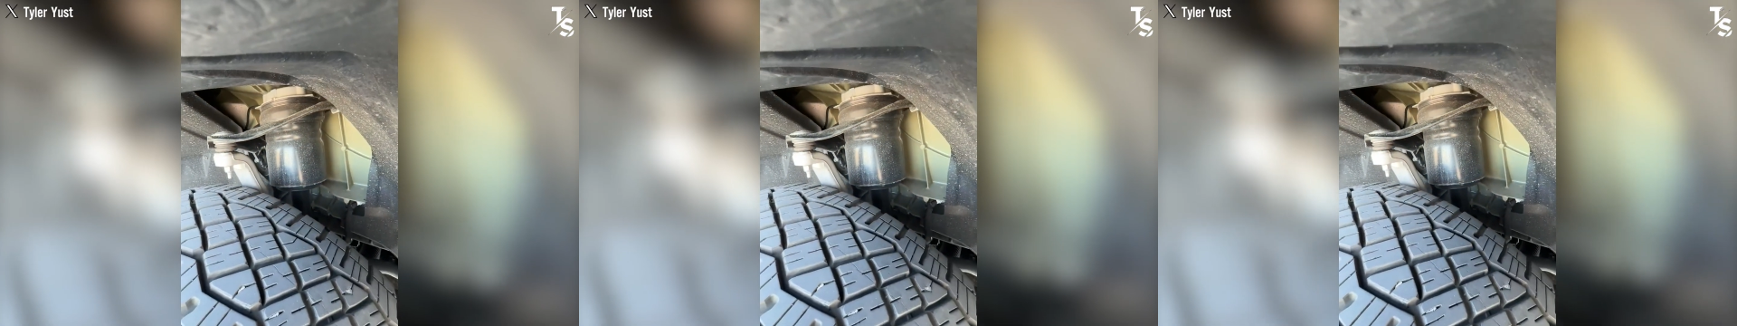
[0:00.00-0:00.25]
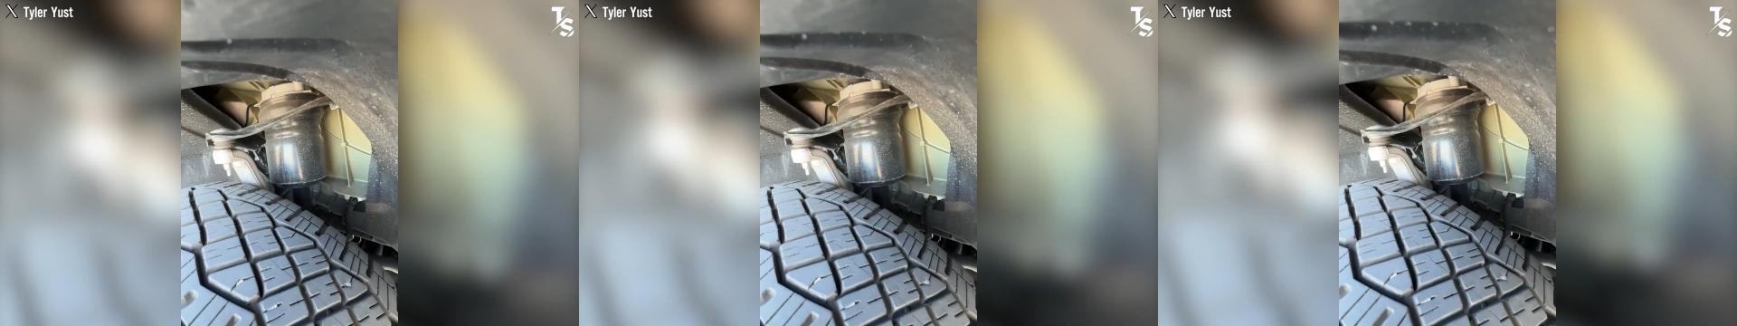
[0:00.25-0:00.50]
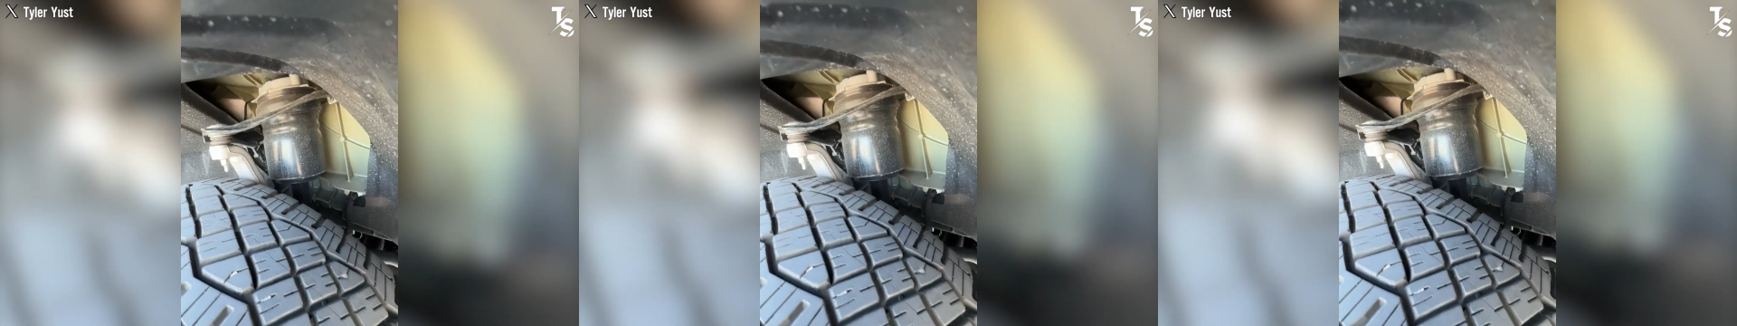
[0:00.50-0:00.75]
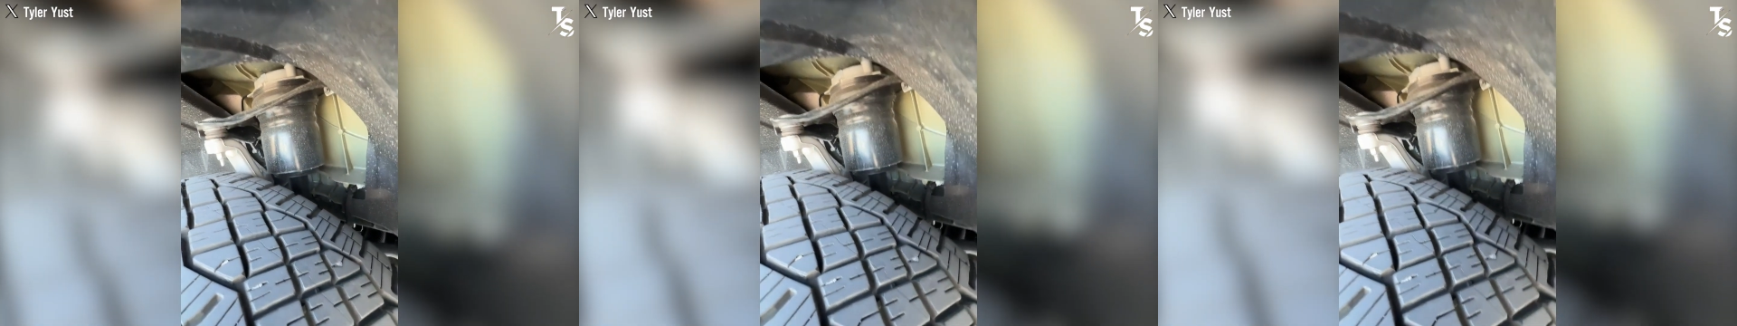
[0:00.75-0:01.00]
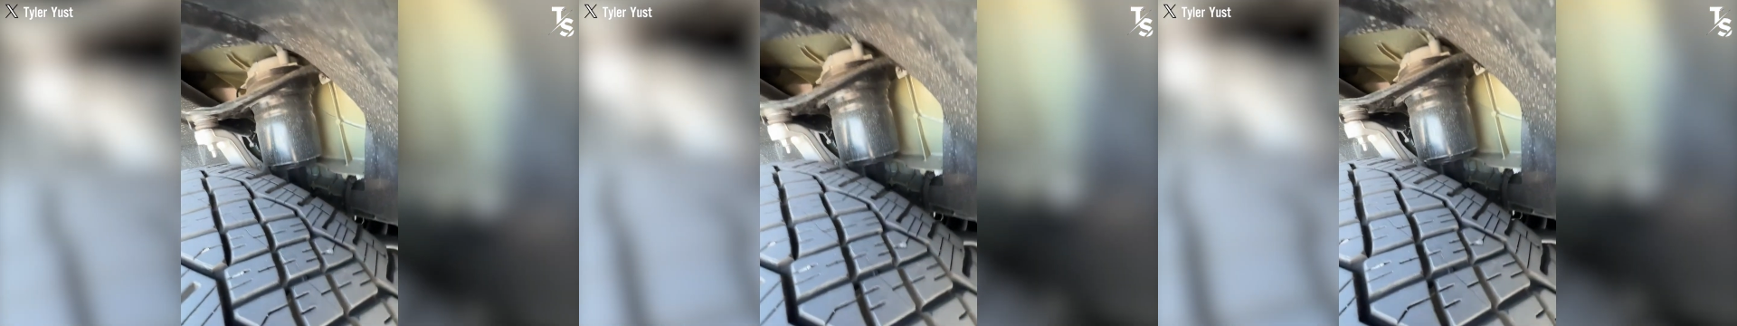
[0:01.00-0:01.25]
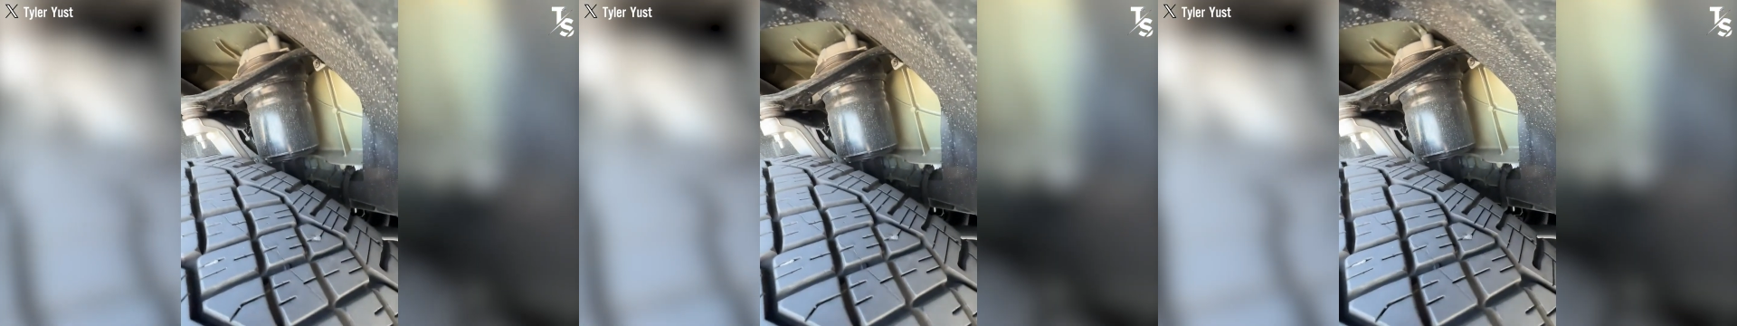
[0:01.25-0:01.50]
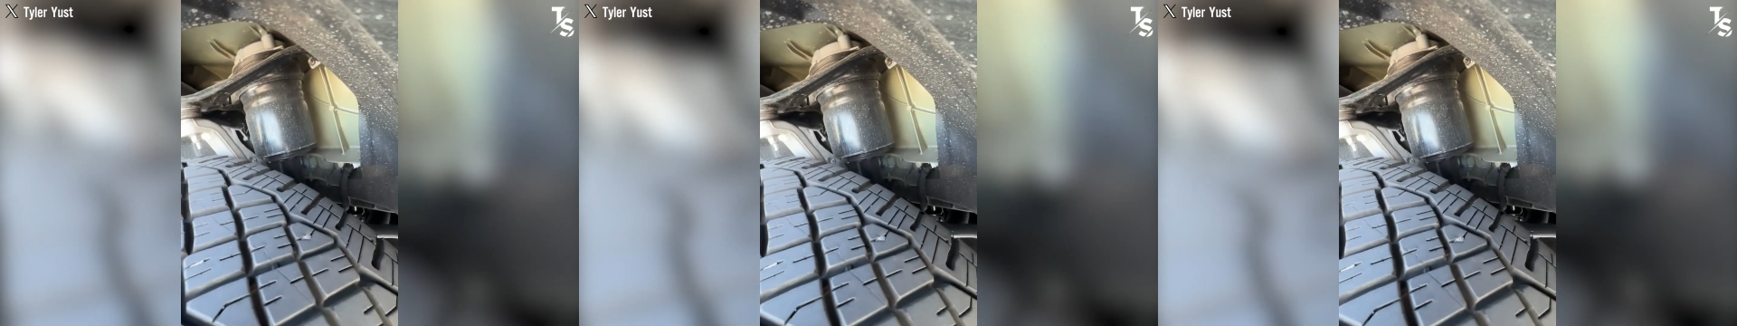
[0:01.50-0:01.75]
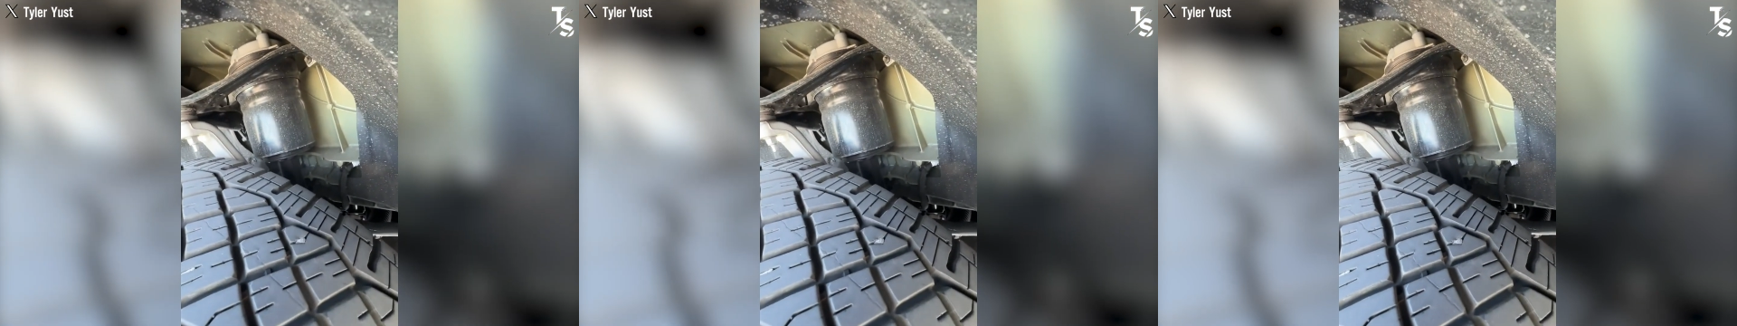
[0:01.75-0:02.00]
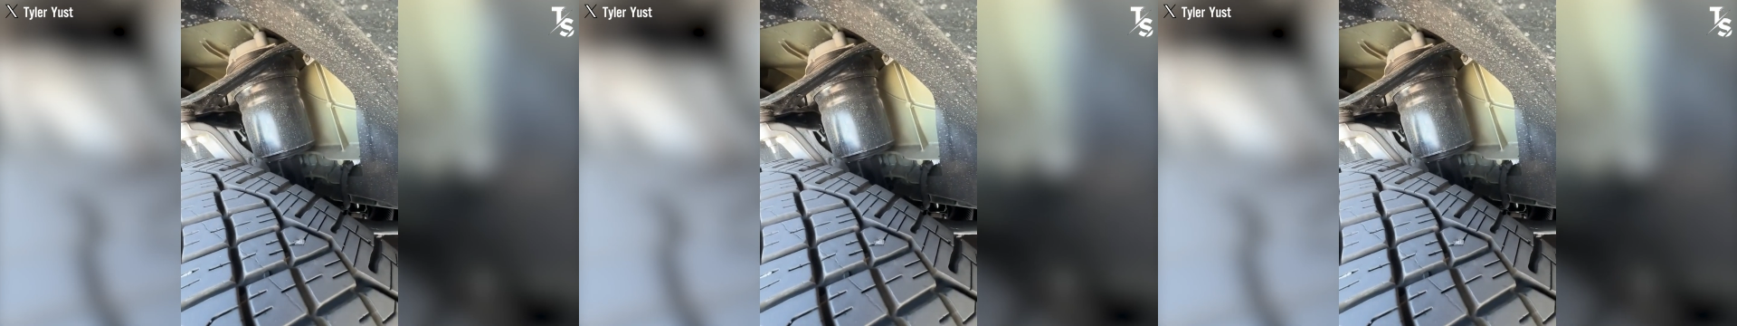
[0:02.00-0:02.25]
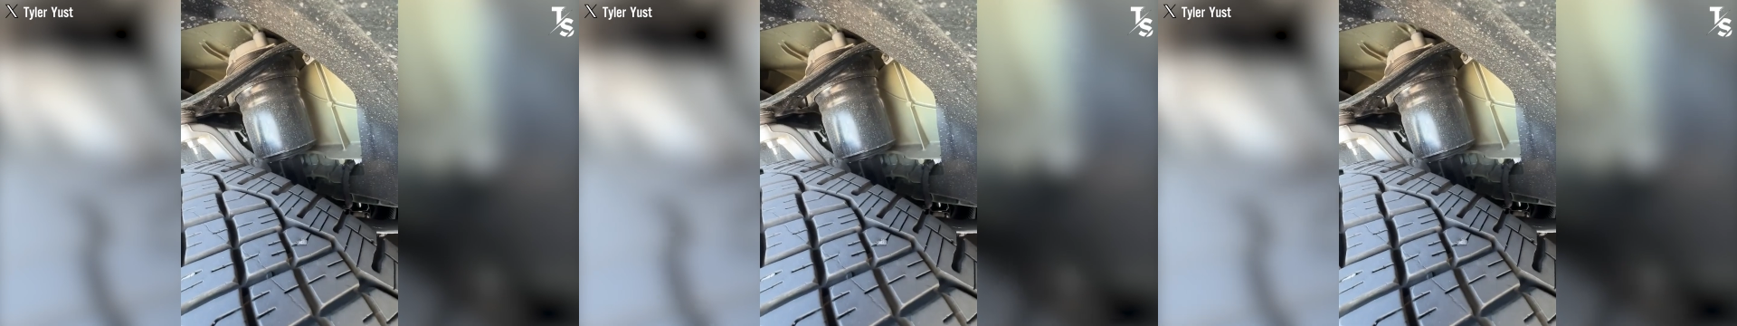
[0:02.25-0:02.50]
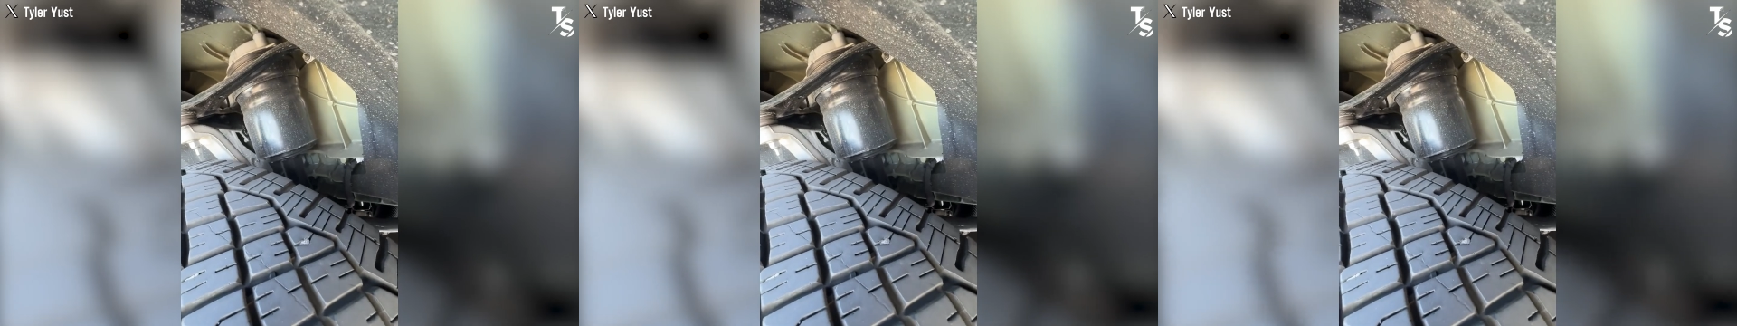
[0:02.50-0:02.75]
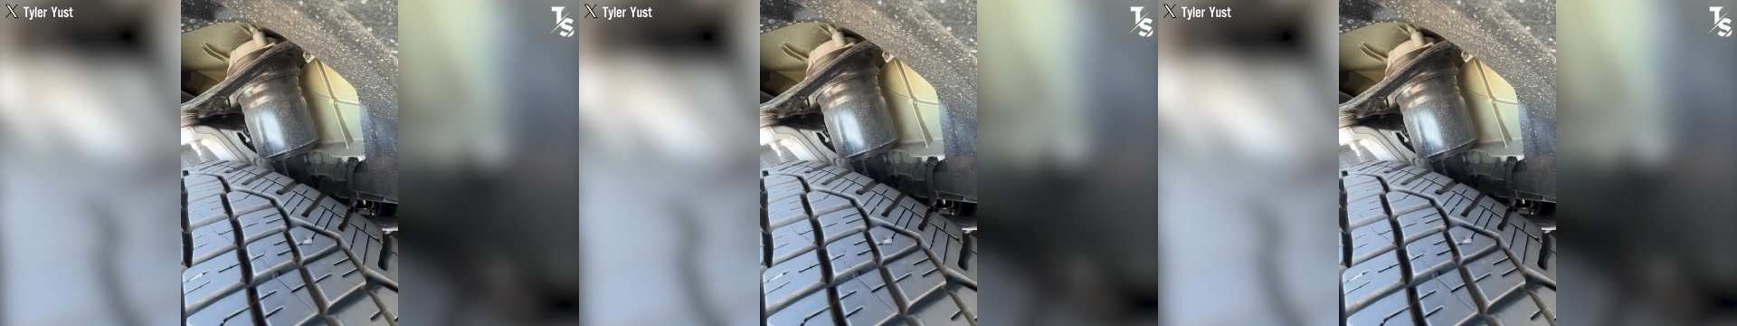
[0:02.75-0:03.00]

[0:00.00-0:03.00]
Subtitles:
Nobody's mouth can be seen.